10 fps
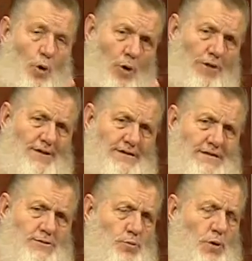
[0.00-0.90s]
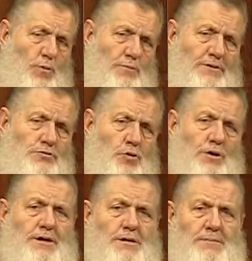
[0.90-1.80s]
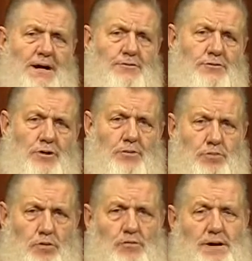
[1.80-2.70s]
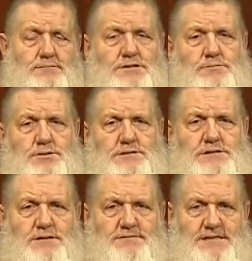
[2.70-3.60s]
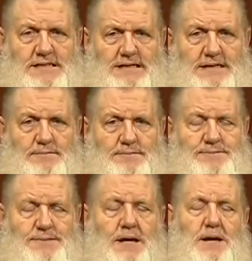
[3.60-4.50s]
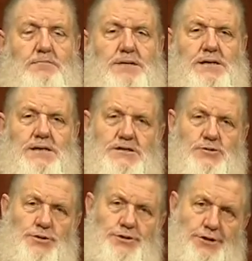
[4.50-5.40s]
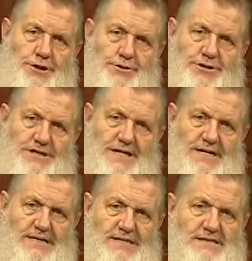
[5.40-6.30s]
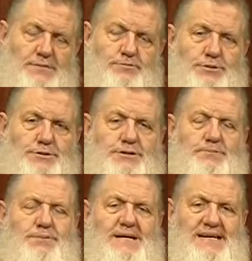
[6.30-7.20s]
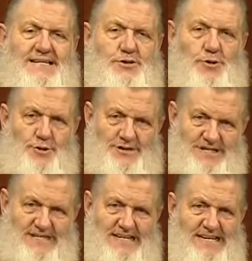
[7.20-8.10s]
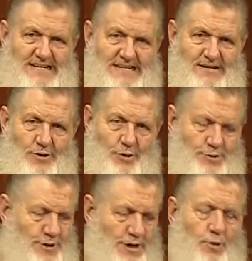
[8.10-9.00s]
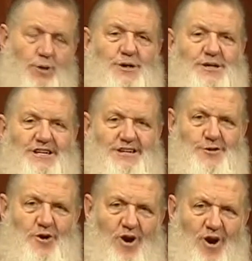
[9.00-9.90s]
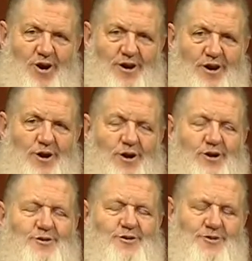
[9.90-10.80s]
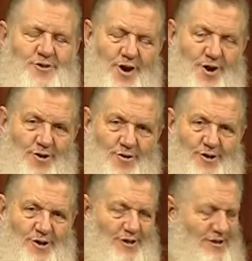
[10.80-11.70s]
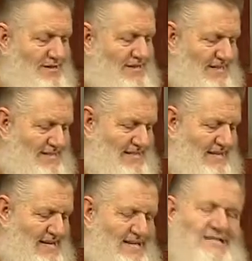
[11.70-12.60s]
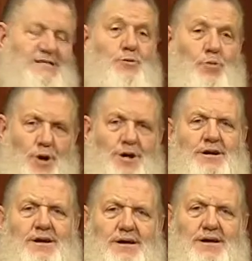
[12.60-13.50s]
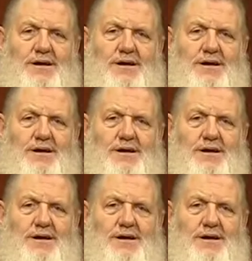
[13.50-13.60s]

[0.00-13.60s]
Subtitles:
All of this is what we've been talking about through our programs, The Beauties of Islam. Because when you understand this, it puts a peace or sakina or tranquility in your heart to know that this is the one